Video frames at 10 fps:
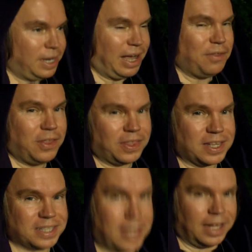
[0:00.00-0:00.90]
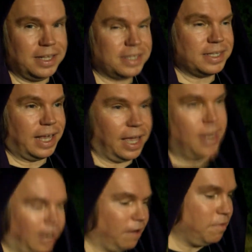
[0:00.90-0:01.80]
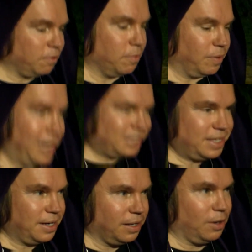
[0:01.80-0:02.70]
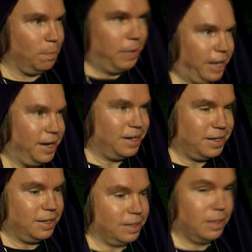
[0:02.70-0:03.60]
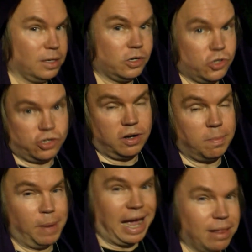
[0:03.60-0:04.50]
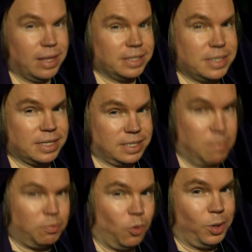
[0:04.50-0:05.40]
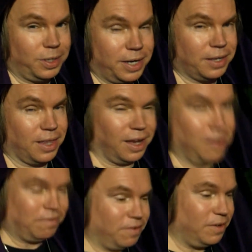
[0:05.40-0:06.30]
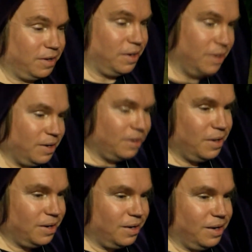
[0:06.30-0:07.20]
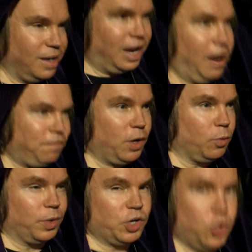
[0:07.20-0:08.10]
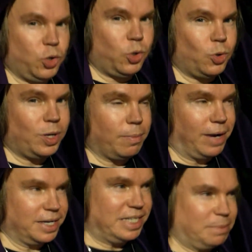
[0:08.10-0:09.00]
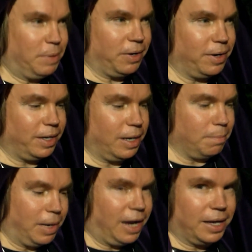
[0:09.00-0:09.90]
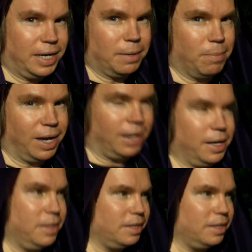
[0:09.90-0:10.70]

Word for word: Now that the sun's set and I've rested a little bit, because you know, balance is important in life. I feel renewed in my spirit and body and mind.